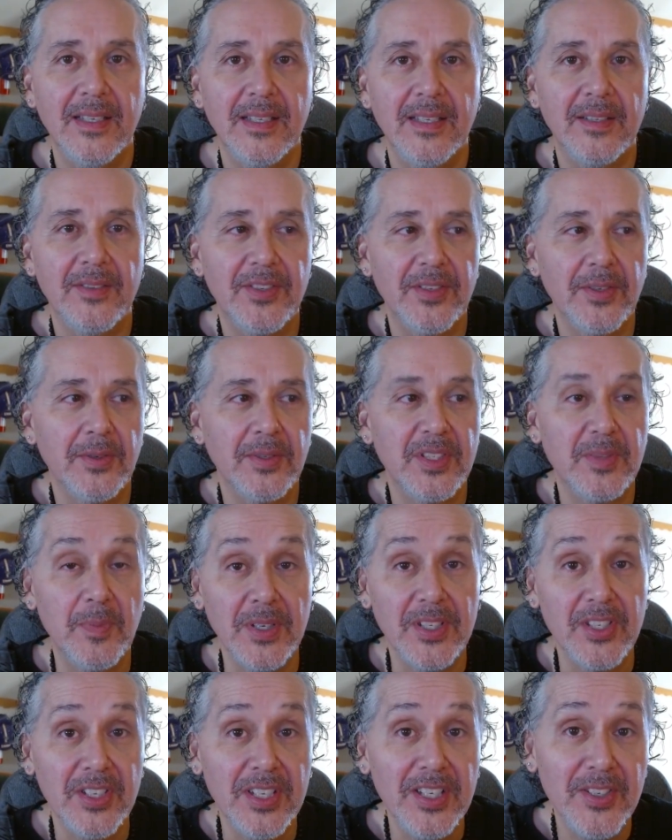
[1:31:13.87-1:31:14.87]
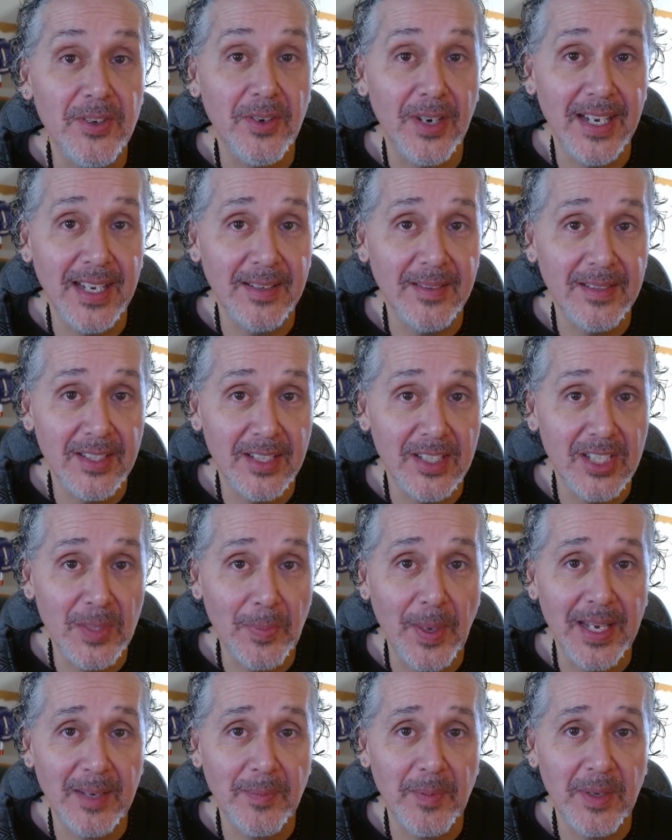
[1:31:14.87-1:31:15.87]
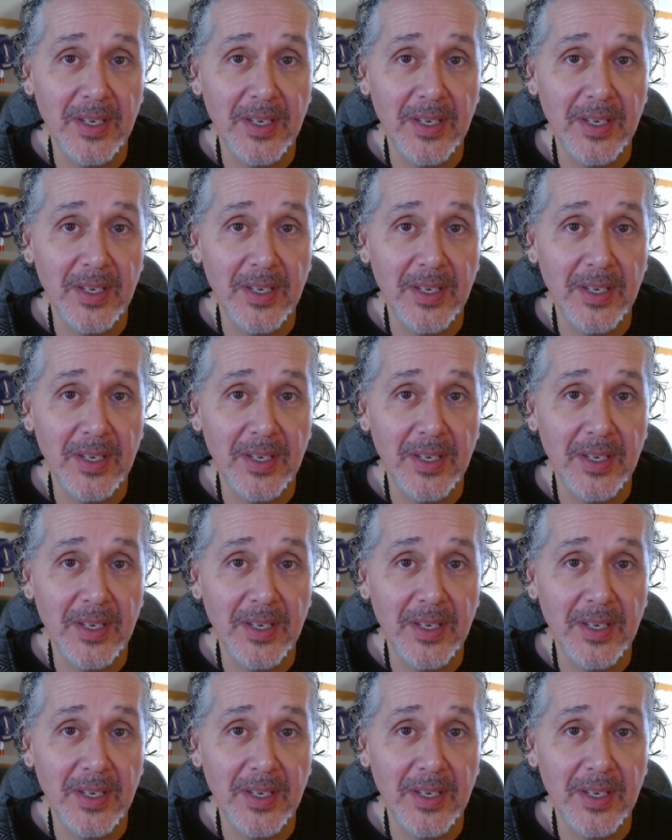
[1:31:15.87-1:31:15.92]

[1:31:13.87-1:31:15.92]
and so it's much easier, I suspect,